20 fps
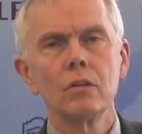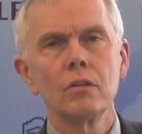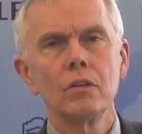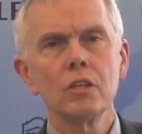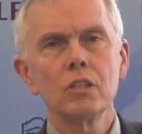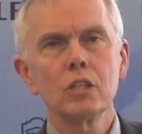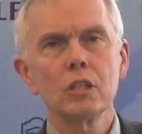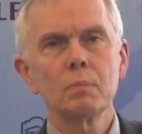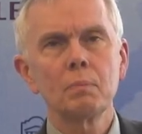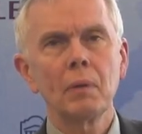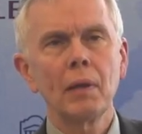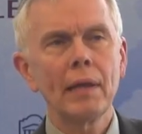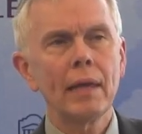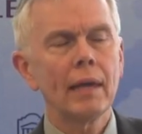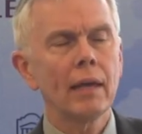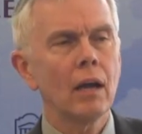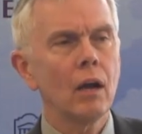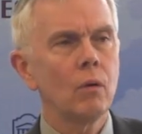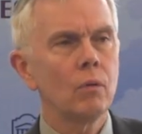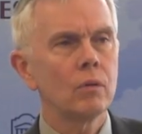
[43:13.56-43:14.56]
This is
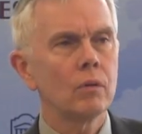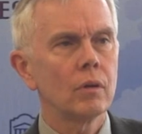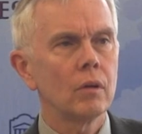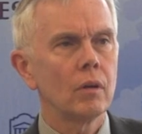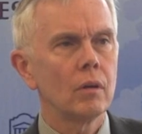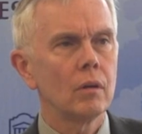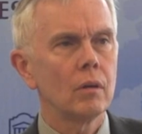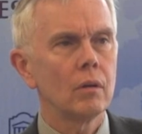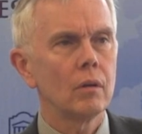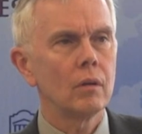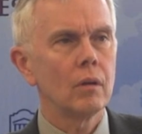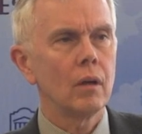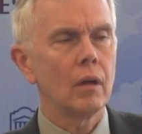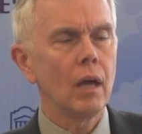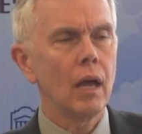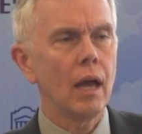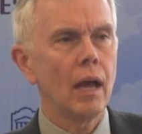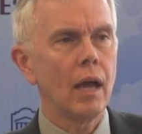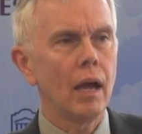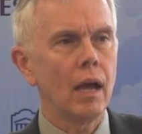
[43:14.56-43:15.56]
playing out
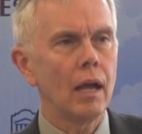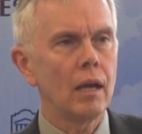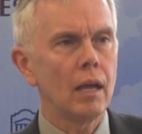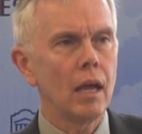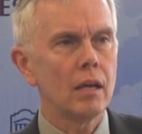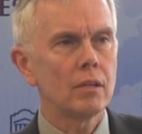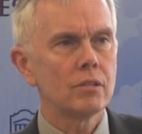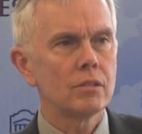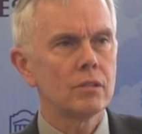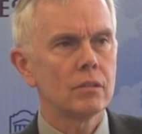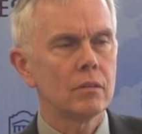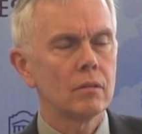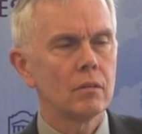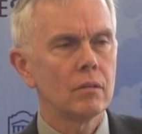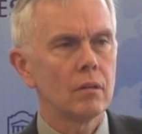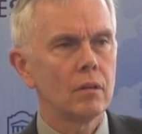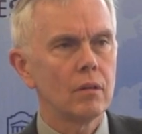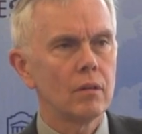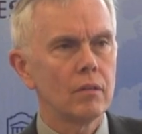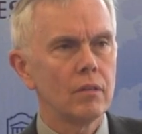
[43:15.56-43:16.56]
as
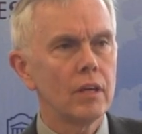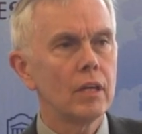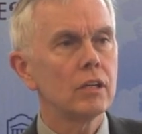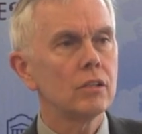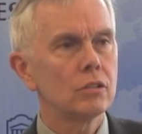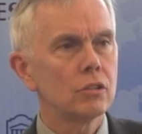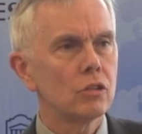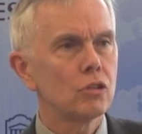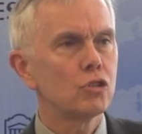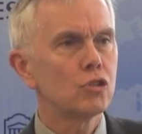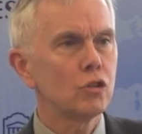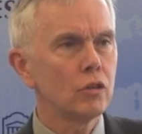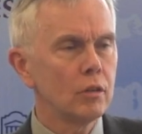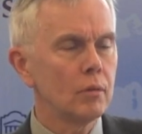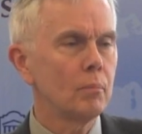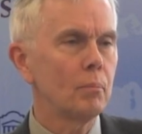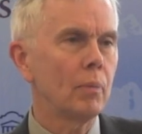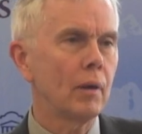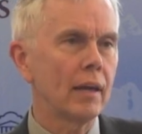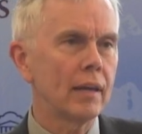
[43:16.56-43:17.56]
things
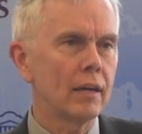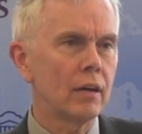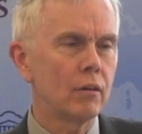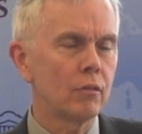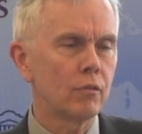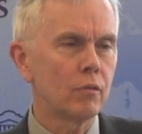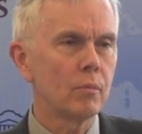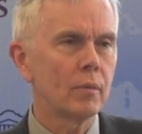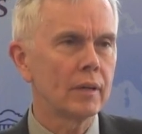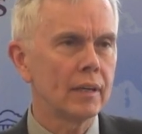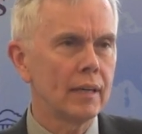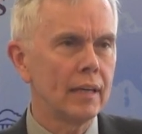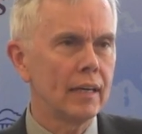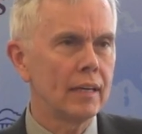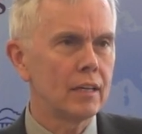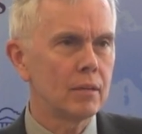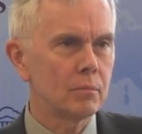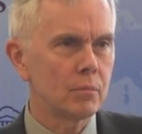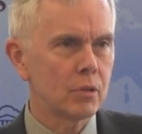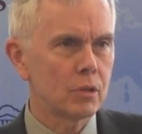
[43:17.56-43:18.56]
shouldn't play out from a
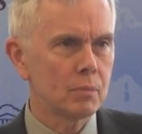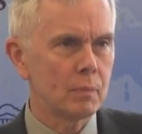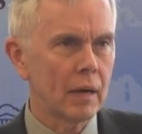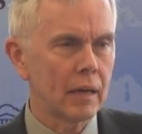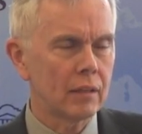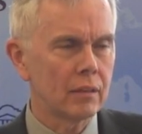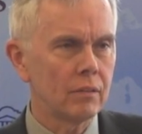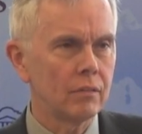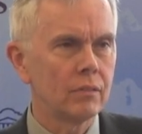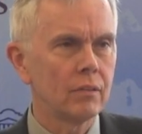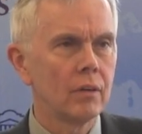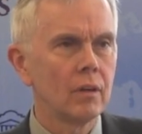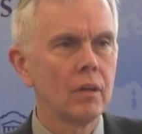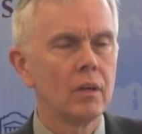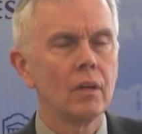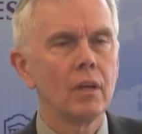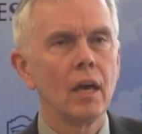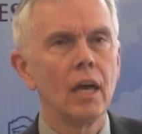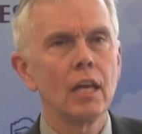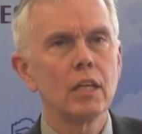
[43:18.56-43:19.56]
Canadian perspective.
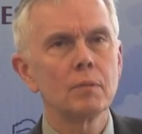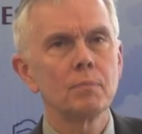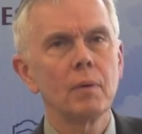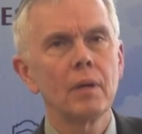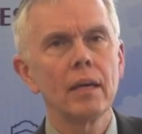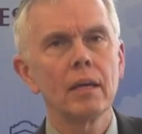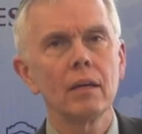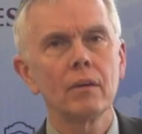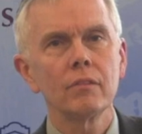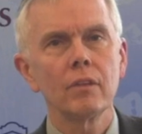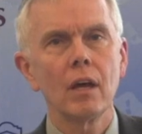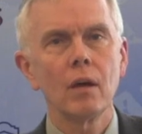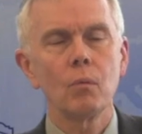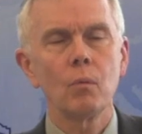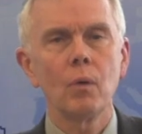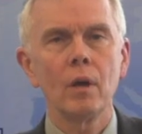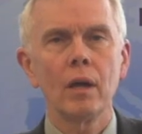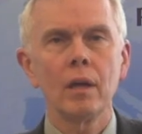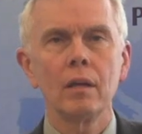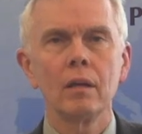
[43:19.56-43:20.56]
And it's playing out
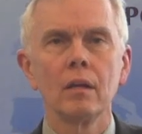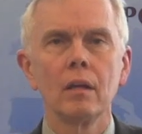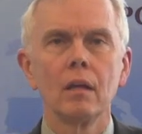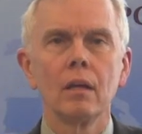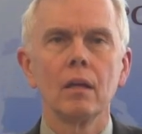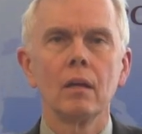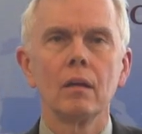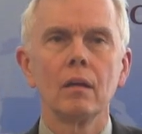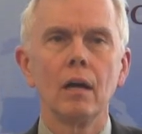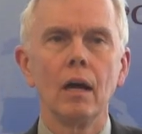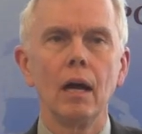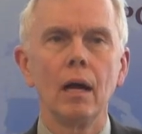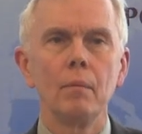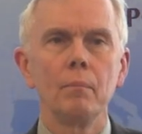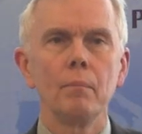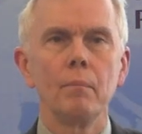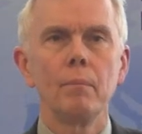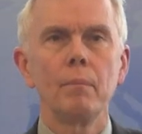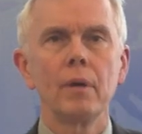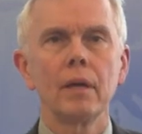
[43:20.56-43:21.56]
that way
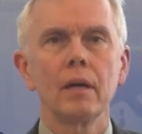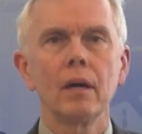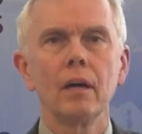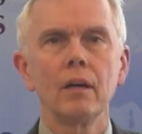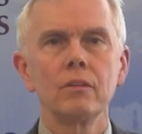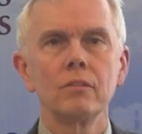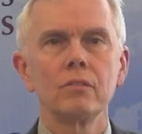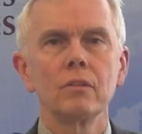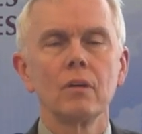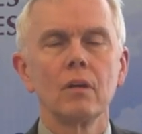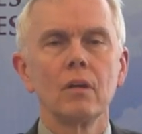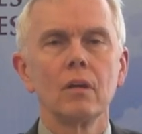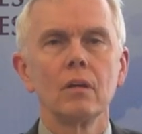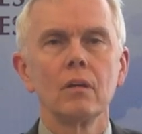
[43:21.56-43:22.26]
um, because